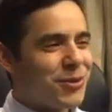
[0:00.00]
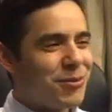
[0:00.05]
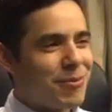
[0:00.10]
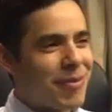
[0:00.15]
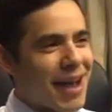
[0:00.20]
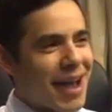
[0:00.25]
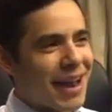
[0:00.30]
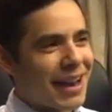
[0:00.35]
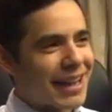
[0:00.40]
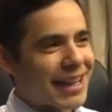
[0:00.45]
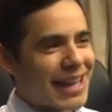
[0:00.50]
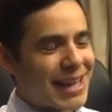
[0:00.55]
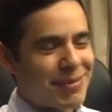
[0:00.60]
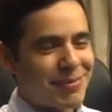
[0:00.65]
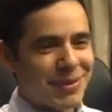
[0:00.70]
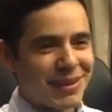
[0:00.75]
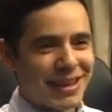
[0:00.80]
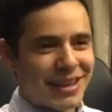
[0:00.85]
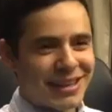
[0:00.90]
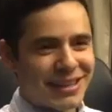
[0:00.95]
I'm so bad at
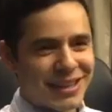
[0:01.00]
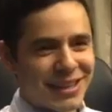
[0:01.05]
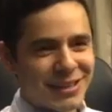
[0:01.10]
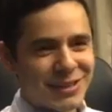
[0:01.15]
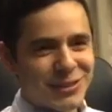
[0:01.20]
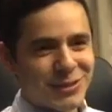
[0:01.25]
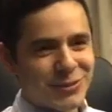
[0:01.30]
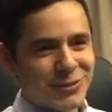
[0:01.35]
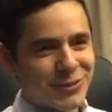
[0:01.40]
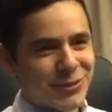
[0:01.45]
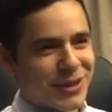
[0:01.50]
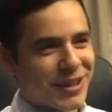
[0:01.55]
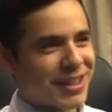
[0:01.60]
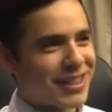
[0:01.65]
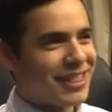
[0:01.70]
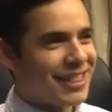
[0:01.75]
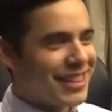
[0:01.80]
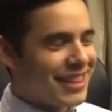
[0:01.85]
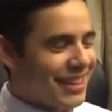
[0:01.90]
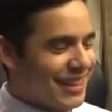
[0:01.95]
keeping in touch
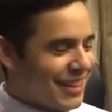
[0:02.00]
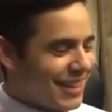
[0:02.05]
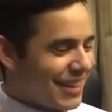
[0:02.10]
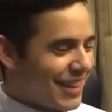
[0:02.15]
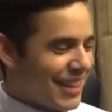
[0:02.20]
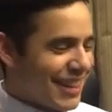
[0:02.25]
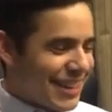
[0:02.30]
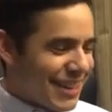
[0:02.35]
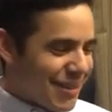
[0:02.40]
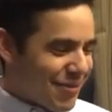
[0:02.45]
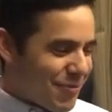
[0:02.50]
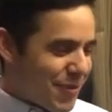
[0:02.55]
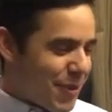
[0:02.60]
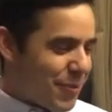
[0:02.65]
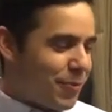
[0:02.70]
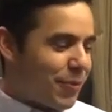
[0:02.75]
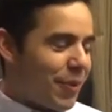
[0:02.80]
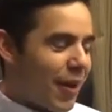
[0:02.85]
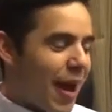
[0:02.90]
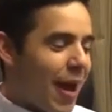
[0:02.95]
with
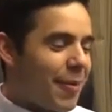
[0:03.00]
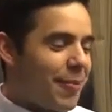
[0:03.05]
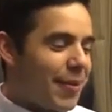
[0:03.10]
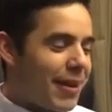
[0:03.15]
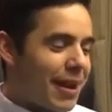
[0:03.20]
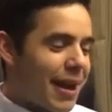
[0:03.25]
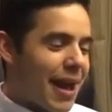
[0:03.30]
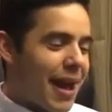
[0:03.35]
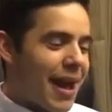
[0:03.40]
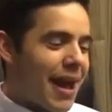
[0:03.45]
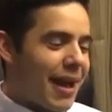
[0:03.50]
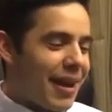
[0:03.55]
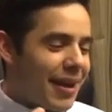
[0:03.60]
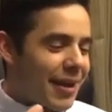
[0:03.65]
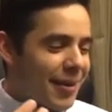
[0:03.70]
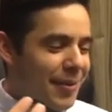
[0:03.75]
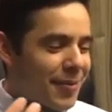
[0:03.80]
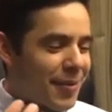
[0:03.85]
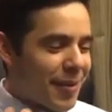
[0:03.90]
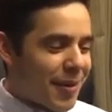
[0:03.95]
people. I mean,
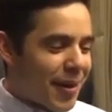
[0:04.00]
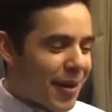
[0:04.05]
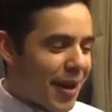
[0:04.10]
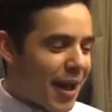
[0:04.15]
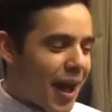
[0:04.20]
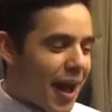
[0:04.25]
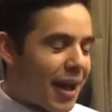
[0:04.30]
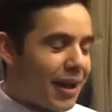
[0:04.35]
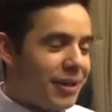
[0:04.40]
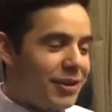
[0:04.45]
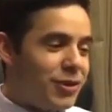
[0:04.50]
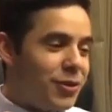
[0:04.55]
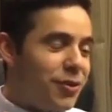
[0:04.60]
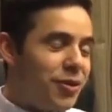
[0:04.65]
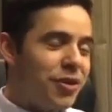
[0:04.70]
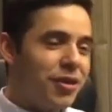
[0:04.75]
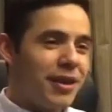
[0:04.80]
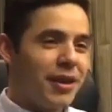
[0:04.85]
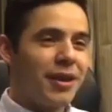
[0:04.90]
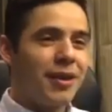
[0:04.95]
I
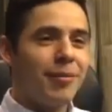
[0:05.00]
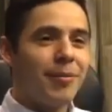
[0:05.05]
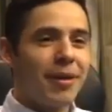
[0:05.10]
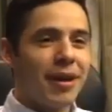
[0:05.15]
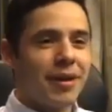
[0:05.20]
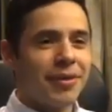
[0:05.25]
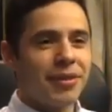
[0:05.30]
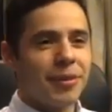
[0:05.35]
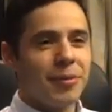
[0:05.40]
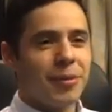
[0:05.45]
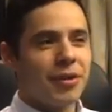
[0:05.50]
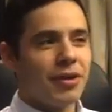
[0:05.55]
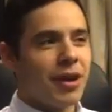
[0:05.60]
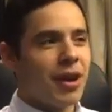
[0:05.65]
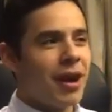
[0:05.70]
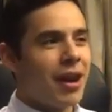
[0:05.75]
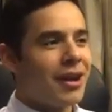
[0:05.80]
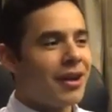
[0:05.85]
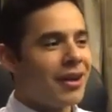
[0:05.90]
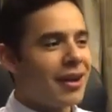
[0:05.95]
do think about them a
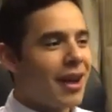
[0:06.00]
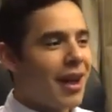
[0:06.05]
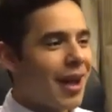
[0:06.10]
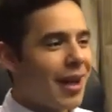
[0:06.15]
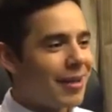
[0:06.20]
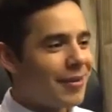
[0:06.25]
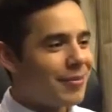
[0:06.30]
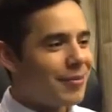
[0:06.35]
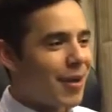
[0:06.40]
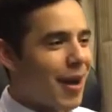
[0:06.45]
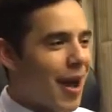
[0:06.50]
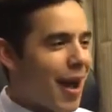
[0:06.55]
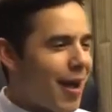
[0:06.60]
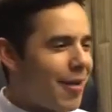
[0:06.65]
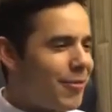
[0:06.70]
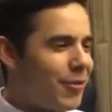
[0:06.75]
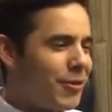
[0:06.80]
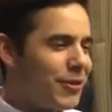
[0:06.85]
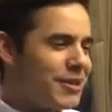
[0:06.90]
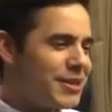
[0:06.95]
lot.
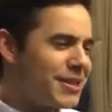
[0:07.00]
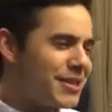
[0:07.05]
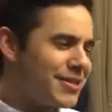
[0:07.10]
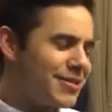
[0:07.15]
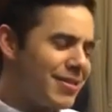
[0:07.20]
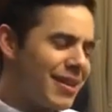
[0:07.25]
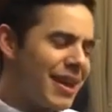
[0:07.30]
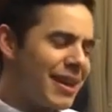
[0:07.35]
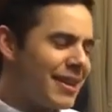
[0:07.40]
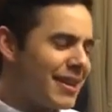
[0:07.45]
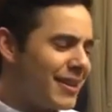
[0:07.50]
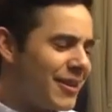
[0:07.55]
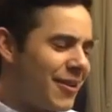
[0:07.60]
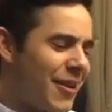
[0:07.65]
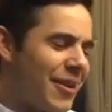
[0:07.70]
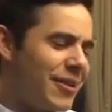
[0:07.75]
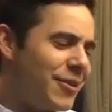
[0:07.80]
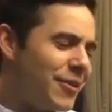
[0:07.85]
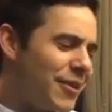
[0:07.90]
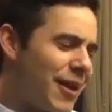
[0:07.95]
I'm always like, you
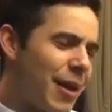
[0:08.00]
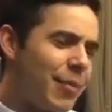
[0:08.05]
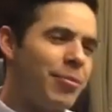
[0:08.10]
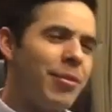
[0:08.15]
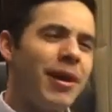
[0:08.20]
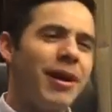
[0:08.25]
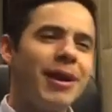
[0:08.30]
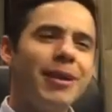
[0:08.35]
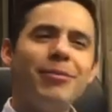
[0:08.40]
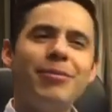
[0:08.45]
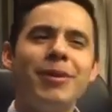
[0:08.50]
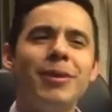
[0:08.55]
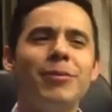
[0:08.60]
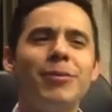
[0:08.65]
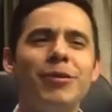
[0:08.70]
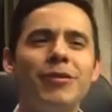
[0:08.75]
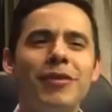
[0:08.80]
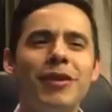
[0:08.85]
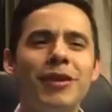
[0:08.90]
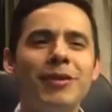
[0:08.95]
know, I don't like bugging
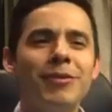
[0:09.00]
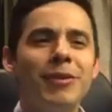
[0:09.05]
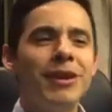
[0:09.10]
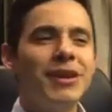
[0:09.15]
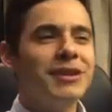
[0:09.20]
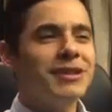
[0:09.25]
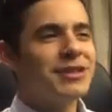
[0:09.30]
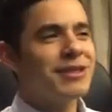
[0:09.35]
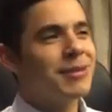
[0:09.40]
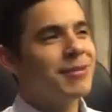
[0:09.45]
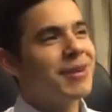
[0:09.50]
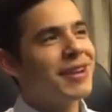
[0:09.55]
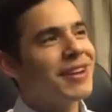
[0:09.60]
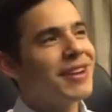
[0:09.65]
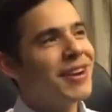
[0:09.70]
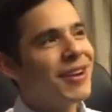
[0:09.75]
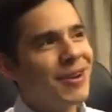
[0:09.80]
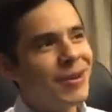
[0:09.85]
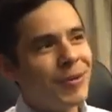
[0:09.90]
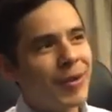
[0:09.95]
people very much. So I'm
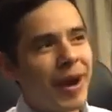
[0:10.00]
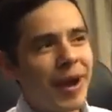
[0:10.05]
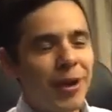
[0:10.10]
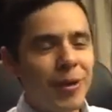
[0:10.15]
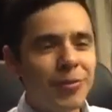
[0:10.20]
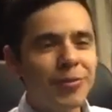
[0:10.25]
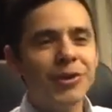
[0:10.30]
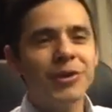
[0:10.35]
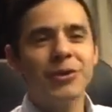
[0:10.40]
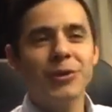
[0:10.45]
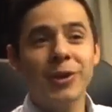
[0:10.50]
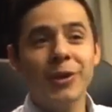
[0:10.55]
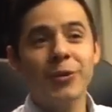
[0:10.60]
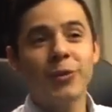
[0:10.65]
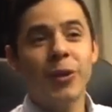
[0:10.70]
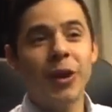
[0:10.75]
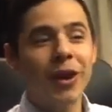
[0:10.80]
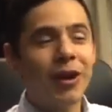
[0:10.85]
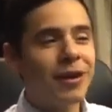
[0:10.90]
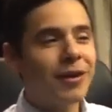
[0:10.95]
like, oh, well, I hope they're
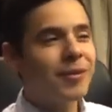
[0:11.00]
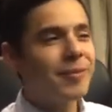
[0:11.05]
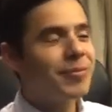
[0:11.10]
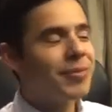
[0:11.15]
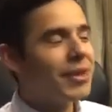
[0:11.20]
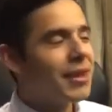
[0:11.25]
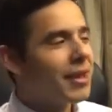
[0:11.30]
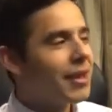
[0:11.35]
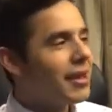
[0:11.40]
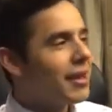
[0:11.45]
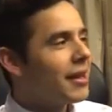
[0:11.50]
doing well.